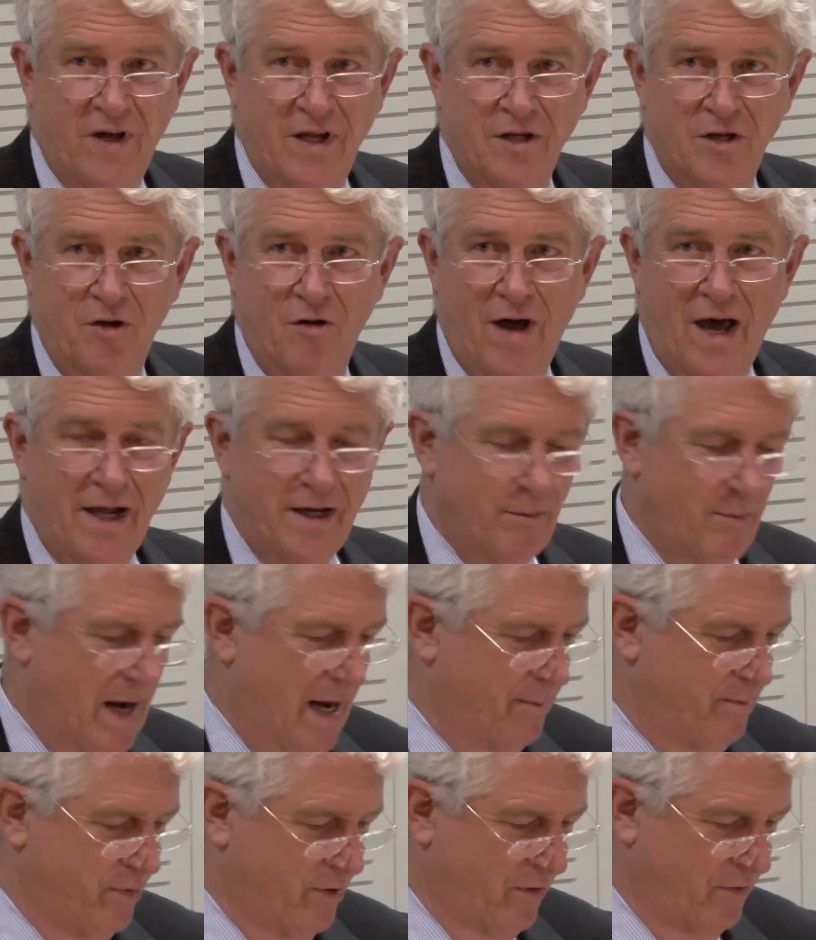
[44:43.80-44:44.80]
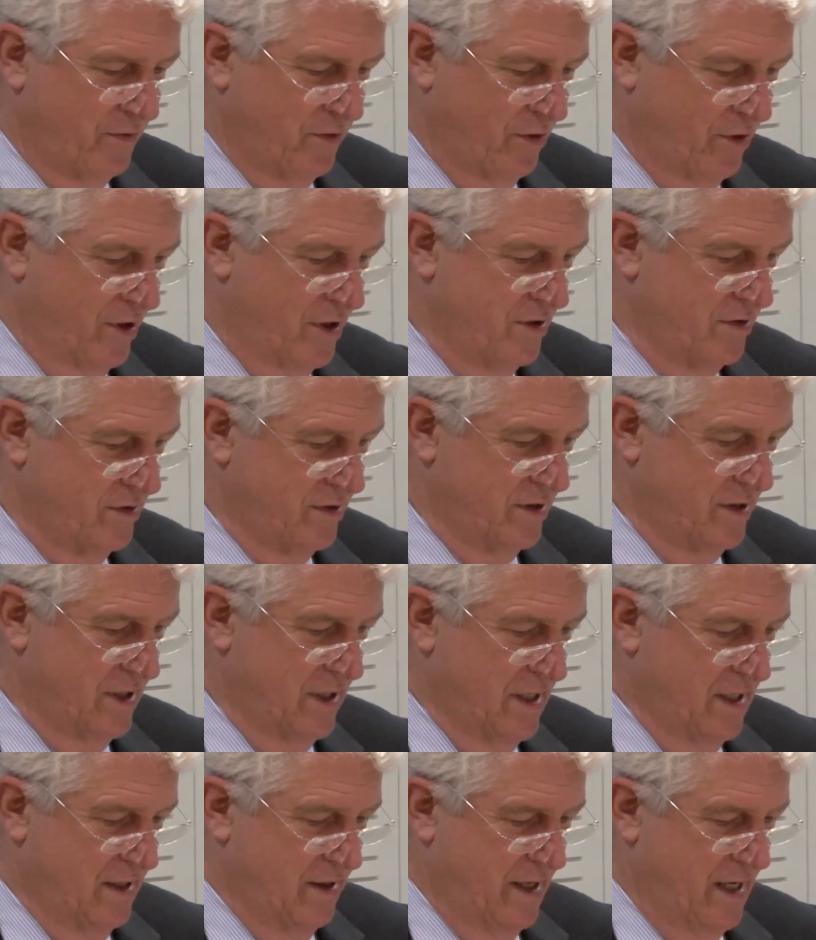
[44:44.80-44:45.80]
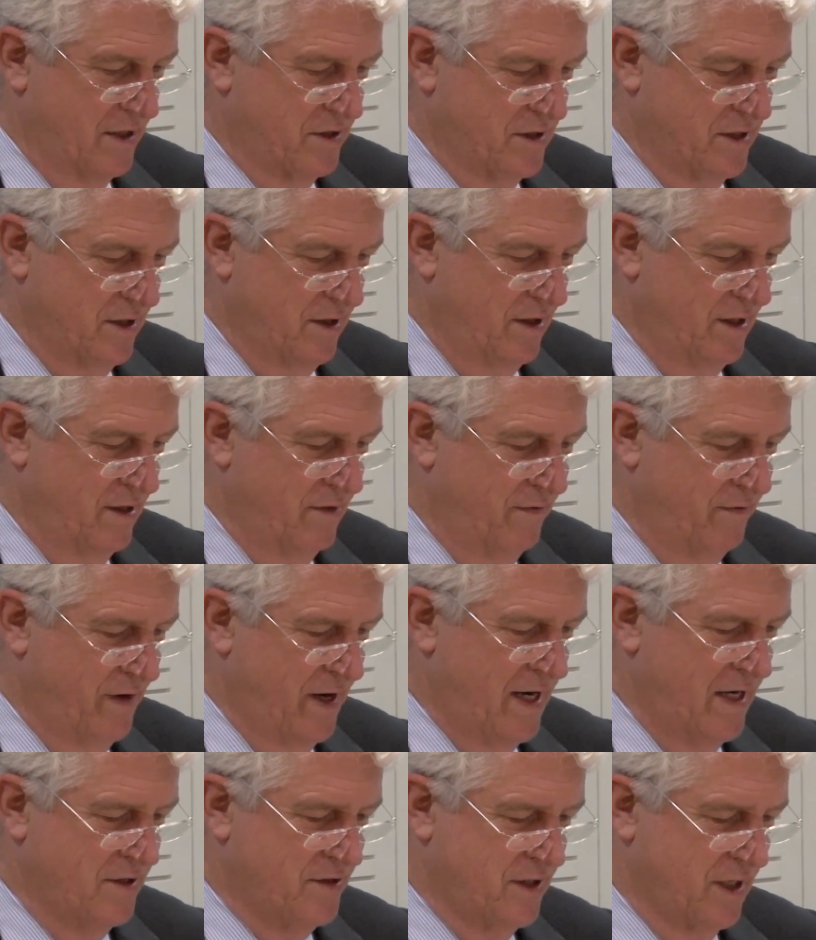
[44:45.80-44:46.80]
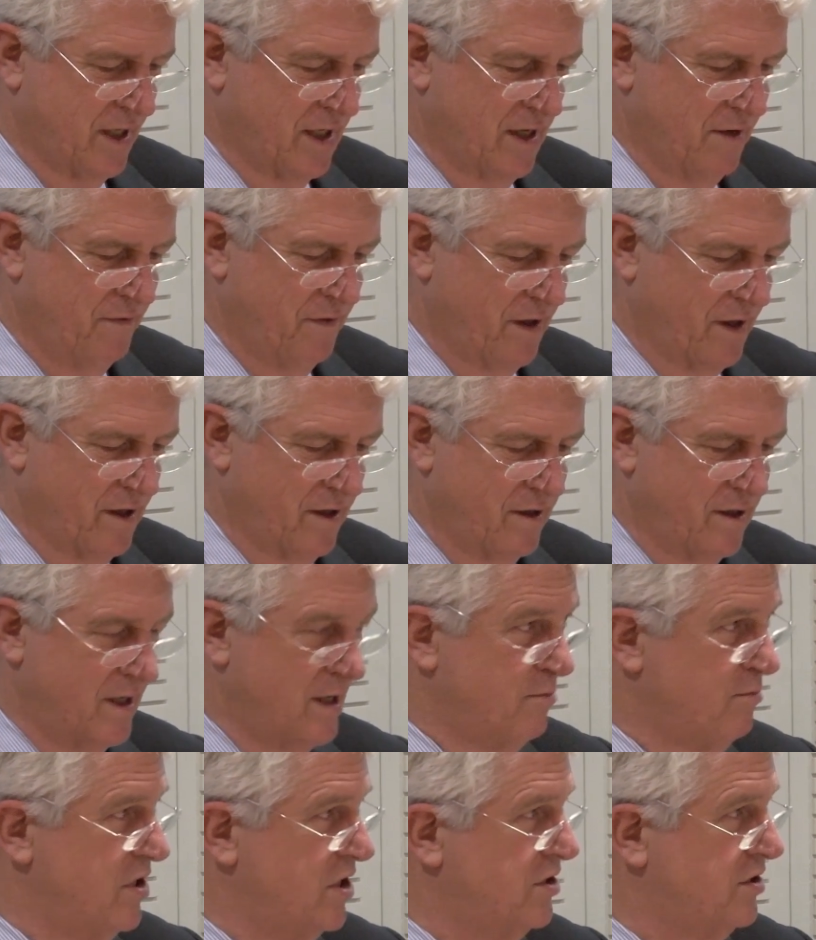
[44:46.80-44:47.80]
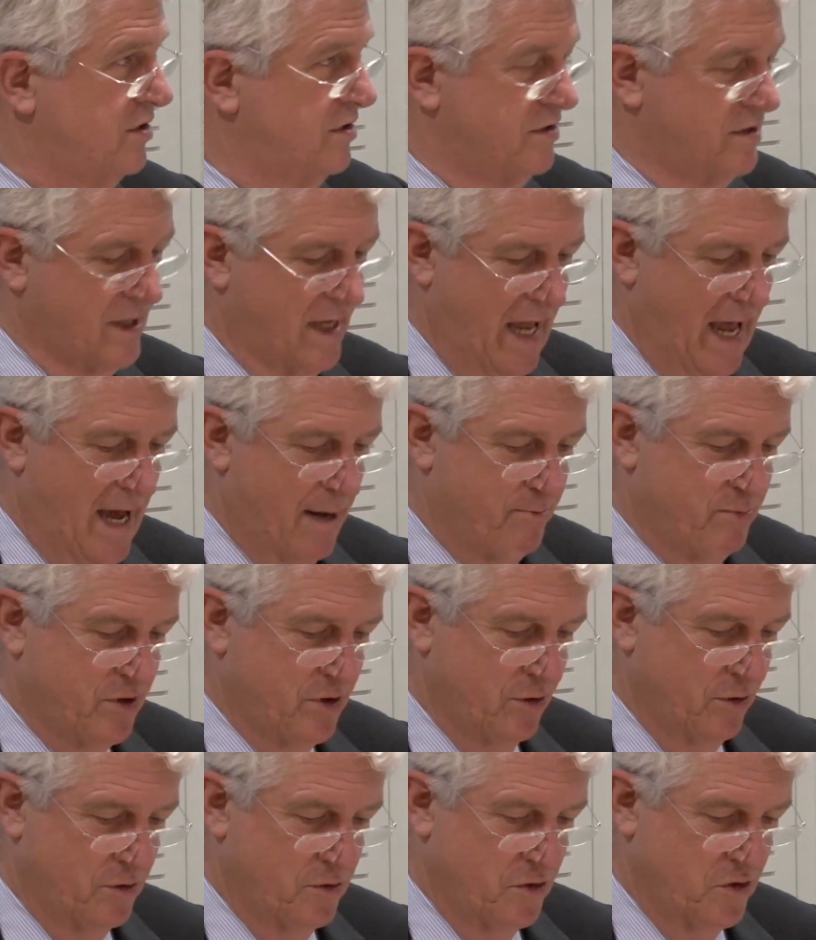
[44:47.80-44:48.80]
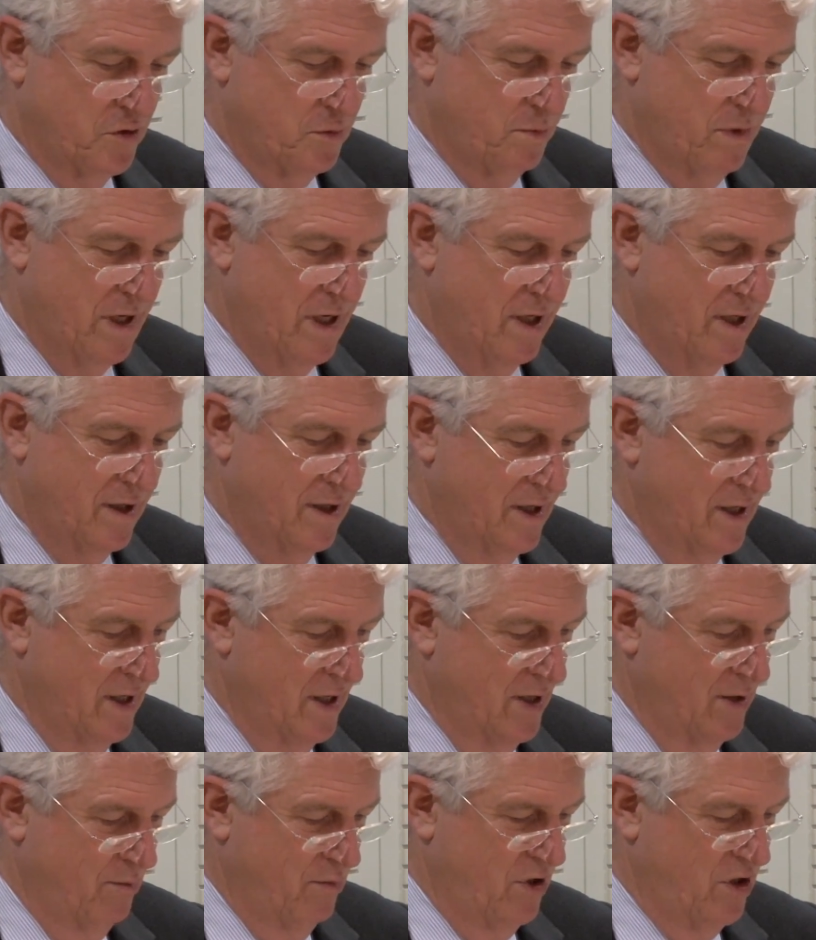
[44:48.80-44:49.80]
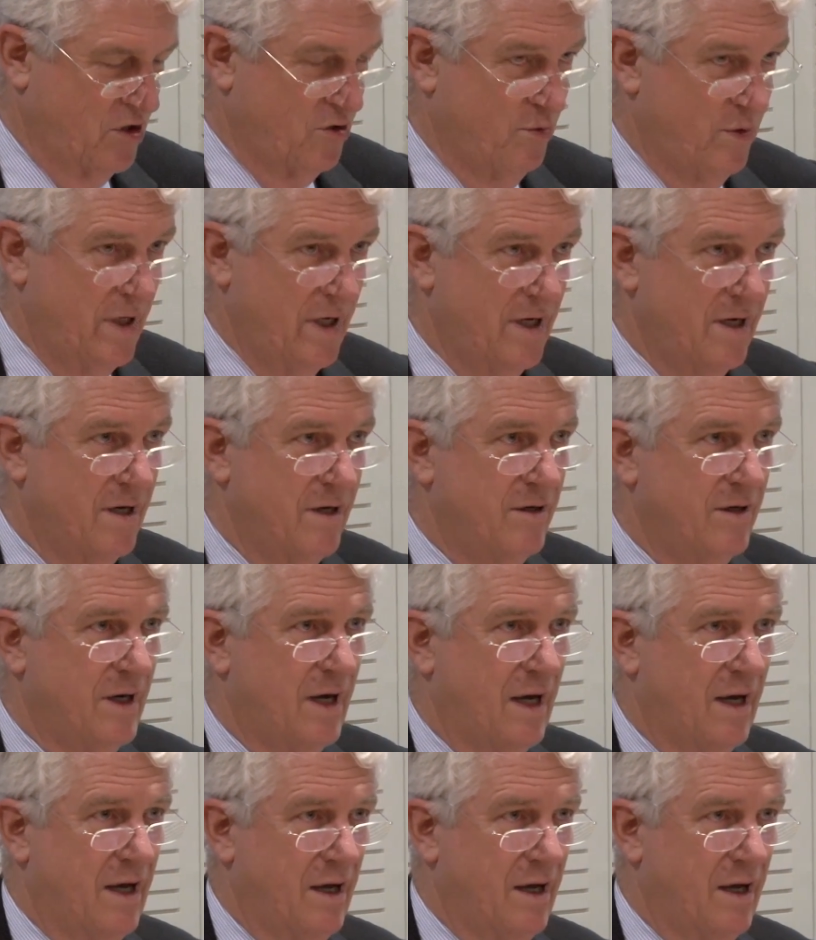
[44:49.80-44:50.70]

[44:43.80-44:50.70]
when you add them up, of course, there's still a very significant emissions gap, so to speak, between,